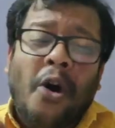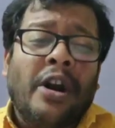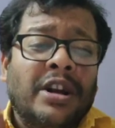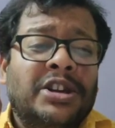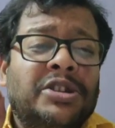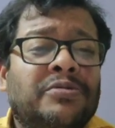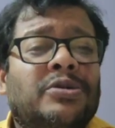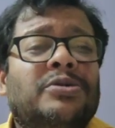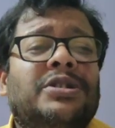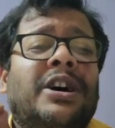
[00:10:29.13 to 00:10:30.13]
on a
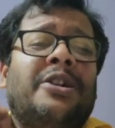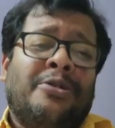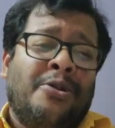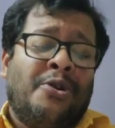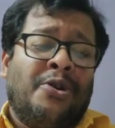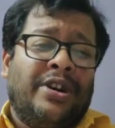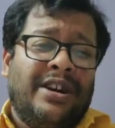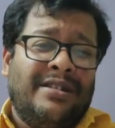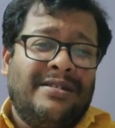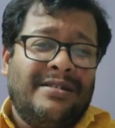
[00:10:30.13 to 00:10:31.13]
smoother
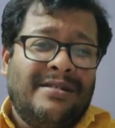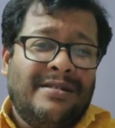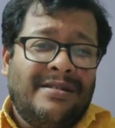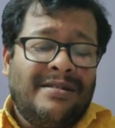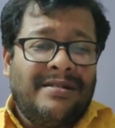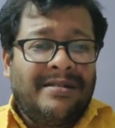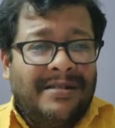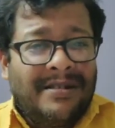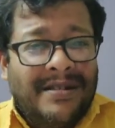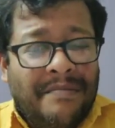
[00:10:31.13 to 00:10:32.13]
road
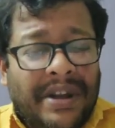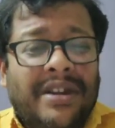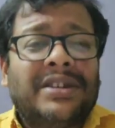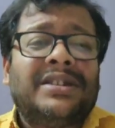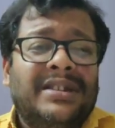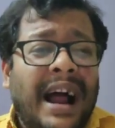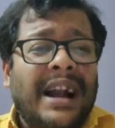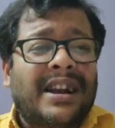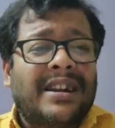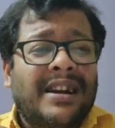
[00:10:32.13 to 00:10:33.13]
because
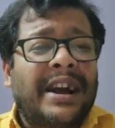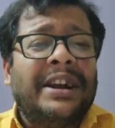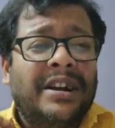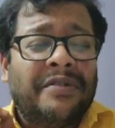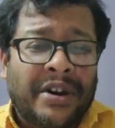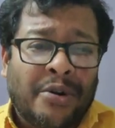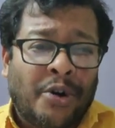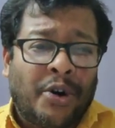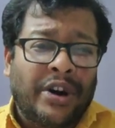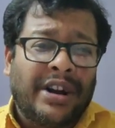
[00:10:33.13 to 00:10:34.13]
that kind of a
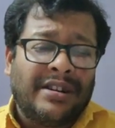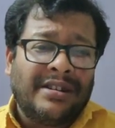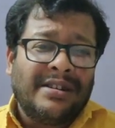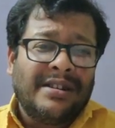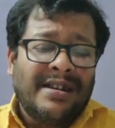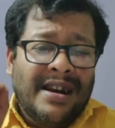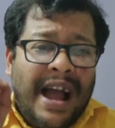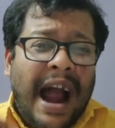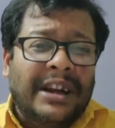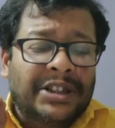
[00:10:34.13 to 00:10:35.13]
road
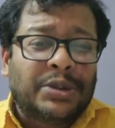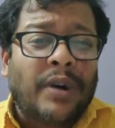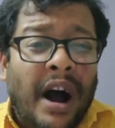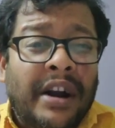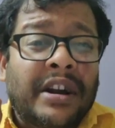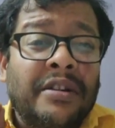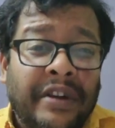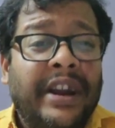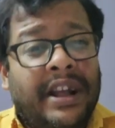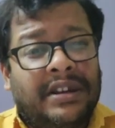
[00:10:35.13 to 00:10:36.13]
adds to our
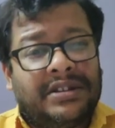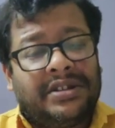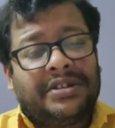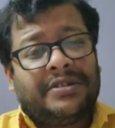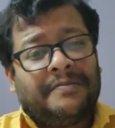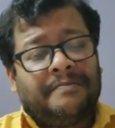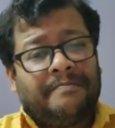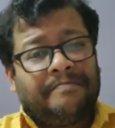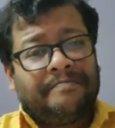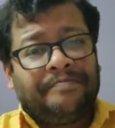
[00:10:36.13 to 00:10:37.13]
convenience.
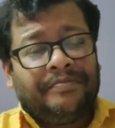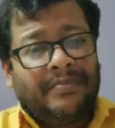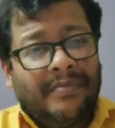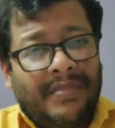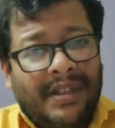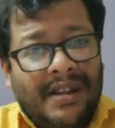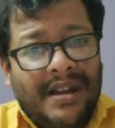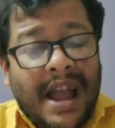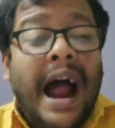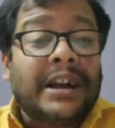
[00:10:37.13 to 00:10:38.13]

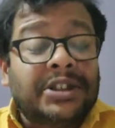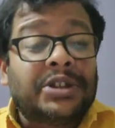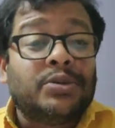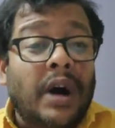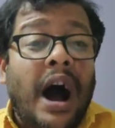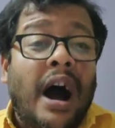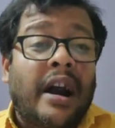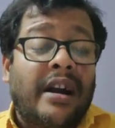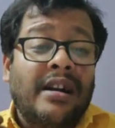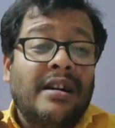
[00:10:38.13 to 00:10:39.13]
adds to
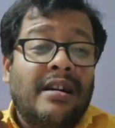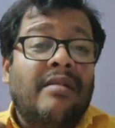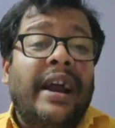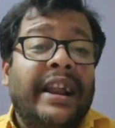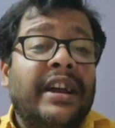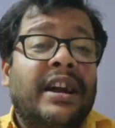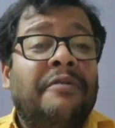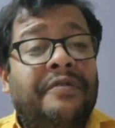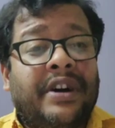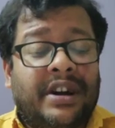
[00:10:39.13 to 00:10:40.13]
our riding
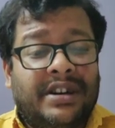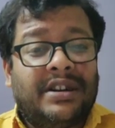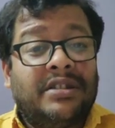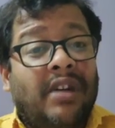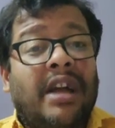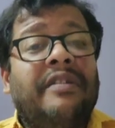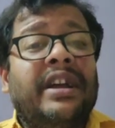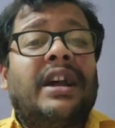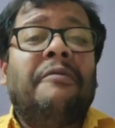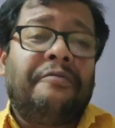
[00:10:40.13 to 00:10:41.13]
comfort,
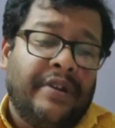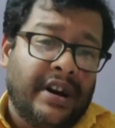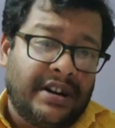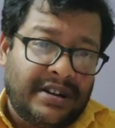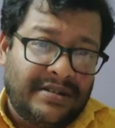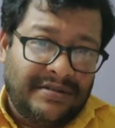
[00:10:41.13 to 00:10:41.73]
driving comfort.